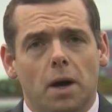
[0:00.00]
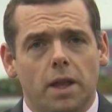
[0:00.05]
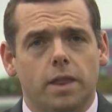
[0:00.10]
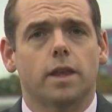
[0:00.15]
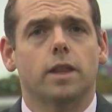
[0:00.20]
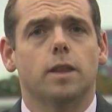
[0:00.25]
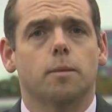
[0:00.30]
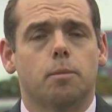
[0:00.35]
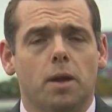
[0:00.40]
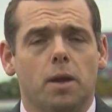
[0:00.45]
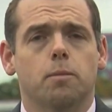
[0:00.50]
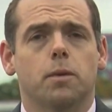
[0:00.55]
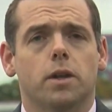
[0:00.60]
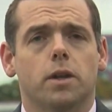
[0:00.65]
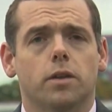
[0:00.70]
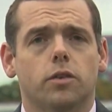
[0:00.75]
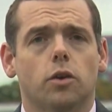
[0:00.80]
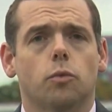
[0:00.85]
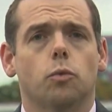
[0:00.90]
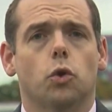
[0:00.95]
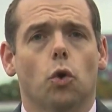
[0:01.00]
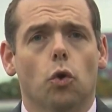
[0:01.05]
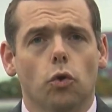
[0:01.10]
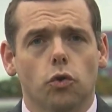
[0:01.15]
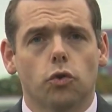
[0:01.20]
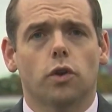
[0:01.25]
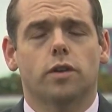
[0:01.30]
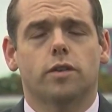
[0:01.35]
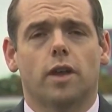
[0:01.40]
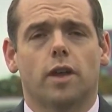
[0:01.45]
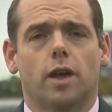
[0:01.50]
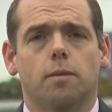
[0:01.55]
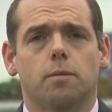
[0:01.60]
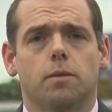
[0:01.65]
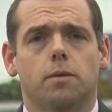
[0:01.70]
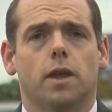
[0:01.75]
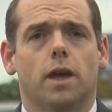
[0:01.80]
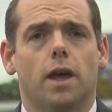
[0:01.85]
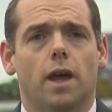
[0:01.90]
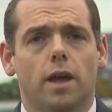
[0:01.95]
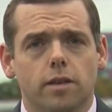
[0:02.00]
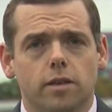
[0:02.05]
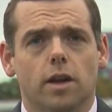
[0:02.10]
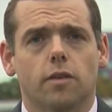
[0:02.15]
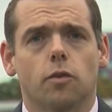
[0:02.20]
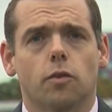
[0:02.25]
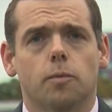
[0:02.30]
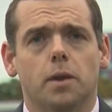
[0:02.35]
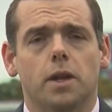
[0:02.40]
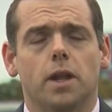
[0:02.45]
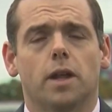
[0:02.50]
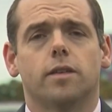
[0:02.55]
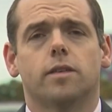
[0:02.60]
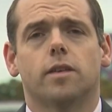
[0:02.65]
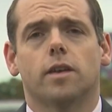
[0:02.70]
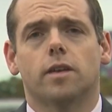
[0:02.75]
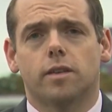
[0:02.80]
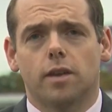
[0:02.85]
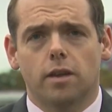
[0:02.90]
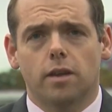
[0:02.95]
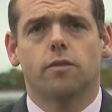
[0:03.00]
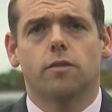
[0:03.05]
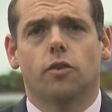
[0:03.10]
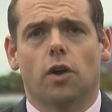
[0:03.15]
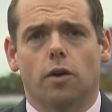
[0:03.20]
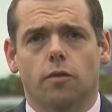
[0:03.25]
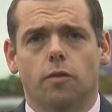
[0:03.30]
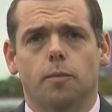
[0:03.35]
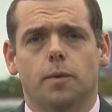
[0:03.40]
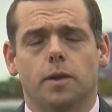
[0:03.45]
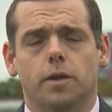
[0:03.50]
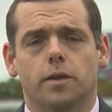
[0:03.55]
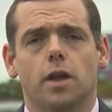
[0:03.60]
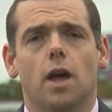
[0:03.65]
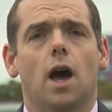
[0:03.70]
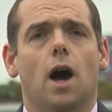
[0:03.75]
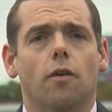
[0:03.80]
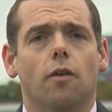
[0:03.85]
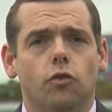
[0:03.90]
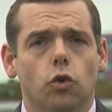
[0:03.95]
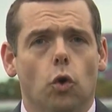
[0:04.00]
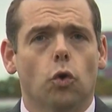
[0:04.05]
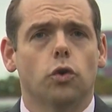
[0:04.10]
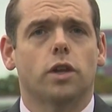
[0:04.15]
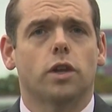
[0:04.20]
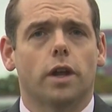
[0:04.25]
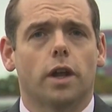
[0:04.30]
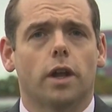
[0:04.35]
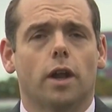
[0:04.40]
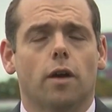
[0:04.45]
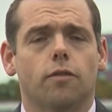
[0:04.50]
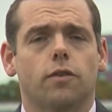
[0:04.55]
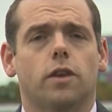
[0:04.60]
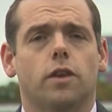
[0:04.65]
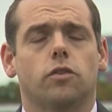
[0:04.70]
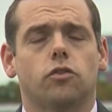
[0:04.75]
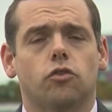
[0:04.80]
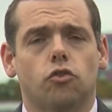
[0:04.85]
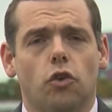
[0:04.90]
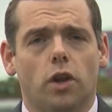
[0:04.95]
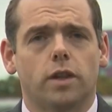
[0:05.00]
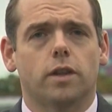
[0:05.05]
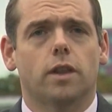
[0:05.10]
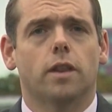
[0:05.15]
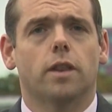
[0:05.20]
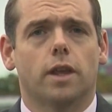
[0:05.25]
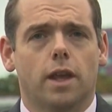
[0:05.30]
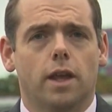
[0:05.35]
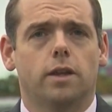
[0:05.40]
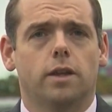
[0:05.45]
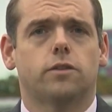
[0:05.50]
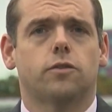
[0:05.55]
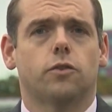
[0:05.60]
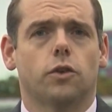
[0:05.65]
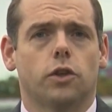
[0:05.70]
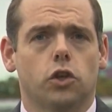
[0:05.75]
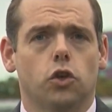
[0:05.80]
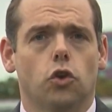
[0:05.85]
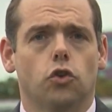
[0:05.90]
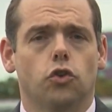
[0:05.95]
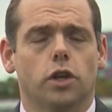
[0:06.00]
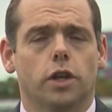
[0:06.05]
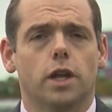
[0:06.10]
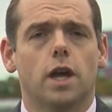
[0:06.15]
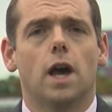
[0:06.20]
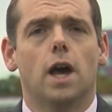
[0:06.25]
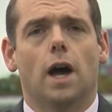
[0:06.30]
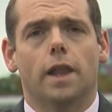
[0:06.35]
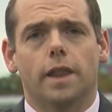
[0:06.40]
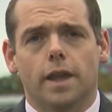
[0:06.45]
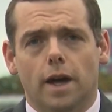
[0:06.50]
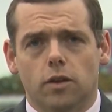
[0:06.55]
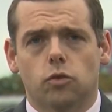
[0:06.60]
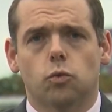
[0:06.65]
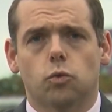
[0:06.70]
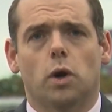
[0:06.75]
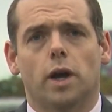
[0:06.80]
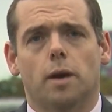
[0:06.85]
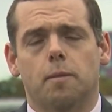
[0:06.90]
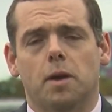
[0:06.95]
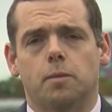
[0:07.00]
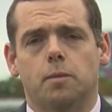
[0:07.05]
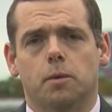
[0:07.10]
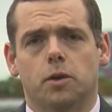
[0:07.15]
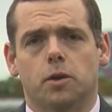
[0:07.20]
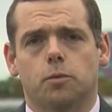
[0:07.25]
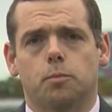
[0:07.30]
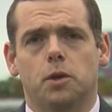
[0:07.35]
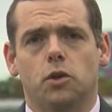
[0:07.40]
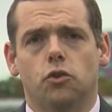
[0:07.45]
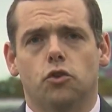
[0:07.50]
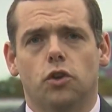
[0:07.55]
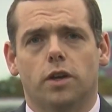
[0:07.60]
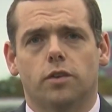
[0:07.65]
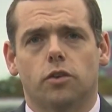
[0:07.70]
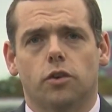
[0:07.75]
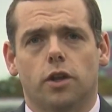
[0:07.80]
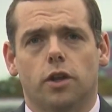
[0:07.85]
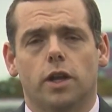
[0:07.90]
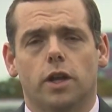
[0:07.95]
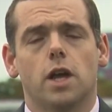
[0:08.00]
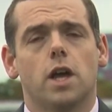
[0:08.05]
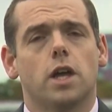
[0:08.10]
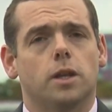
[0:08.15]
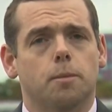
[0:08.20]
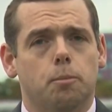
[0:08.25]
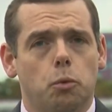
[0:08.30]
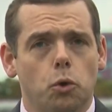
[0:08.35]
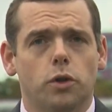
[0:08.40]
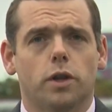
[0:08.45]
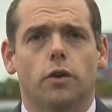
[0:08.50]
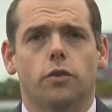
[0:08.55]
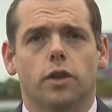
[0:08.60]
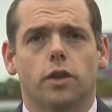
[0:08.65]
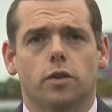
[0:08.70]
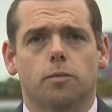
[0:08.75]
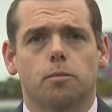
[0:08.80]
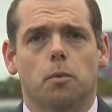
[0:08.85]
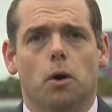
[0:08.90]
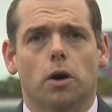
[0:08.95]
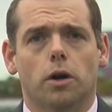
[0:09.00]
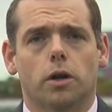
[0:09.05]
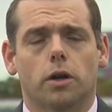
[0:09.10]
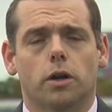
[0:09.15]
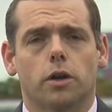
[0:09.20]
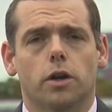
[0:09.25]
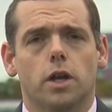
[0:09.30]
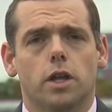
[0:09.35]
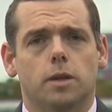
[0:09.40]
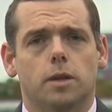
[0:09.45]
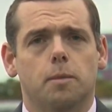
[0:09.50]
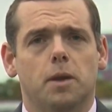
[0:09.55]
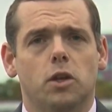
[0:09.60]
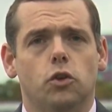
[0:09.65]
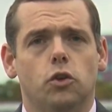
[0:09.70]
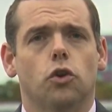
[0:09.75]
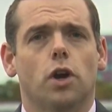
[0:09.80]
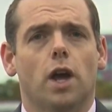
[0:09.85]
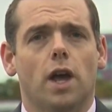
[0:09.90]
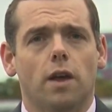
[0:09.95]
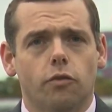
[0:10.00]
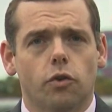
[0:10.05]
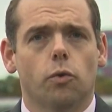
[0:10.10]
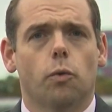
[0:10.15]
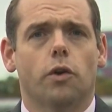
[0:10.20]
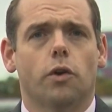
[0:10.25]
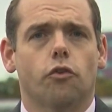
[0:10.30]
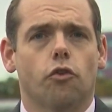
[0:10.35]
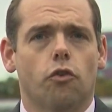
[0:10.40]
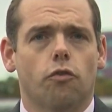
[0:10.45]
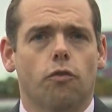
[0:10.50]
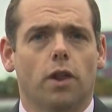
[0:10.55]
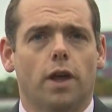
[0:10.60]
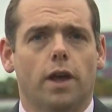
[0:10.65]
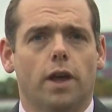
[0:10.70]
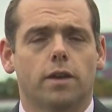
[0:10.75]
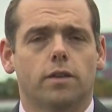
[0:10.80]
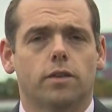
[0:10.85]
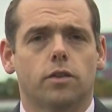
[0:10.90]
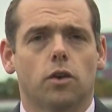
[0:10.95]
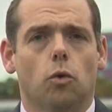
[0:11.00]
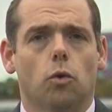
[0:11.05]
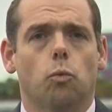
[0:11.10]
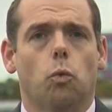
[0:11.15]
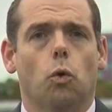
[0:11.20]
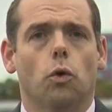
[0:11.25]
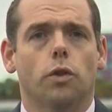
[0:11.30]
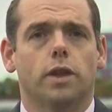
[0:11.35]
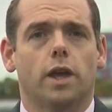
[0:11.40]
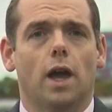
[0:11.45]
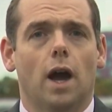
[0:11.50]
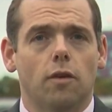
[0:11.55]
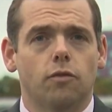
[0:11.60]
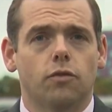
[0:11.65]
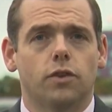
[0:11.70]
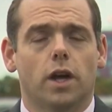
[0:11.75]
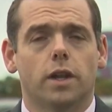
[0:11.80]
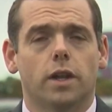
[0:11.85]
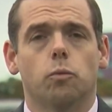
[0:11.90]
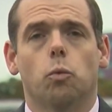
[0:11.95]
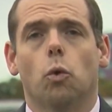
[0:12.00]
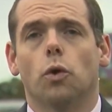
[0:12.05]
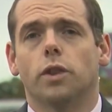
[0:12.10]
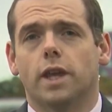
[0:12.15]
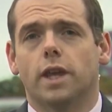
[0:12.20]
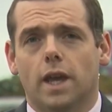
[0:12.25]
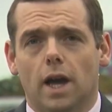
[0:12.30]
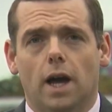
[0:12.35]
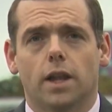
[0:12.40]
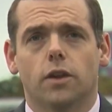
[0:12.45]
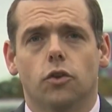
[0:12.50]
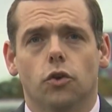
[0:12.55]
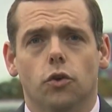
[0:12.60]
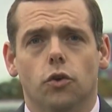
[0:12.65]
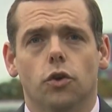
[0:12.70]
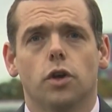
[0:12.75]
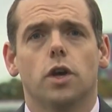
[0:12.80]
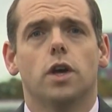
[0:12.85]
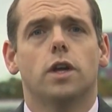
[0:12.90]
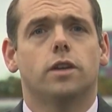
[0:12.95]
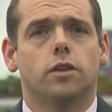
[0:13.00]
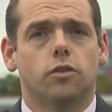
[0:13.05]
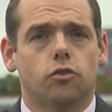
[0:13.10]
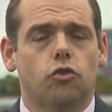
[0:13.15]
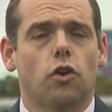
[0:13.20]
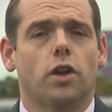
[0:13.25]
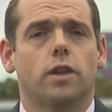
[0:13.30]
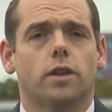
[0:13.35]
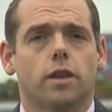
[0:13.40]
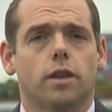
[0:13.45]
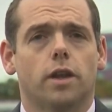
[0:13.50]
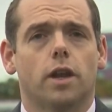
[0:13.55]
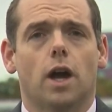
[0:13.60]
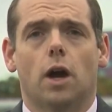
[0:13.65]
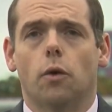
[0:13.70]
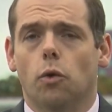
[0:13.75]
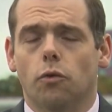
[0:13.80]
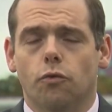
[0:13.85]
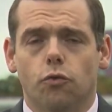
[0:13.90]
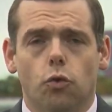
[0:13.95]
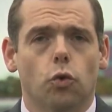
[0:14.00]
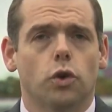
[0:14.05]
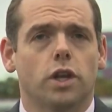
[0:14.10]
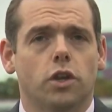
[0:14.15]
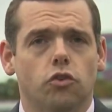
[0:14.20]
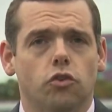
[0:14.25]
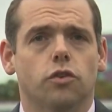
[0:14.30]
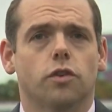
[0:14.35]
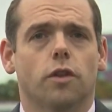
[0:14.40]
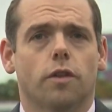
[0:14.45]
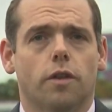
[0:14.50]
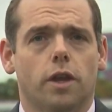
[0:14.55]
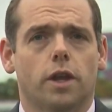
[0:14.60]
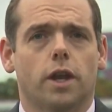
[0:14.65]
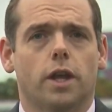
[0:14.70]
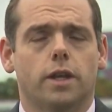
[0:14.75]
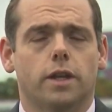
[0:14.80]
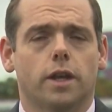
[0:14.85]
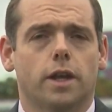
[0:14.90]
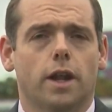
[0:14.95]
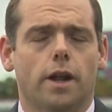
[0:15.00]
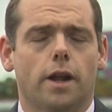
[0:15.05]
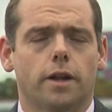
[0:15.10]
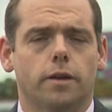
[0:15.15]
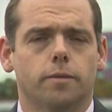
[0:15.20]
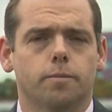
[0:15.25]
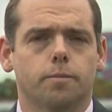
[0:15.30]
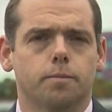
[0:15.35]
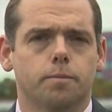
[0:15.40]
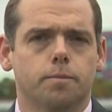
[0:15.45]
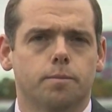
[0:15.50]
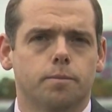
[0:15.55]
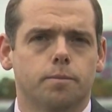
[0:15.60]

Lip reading: But I think the Prime Minister would also accept that his government and successive governments have not done enough to strengthen the case for the Union. And that's why I made my speech yesterday to put down this marker, to make sure everyone reflects on what they have done and what they can do to strengthen our four nations of the United Kingdom.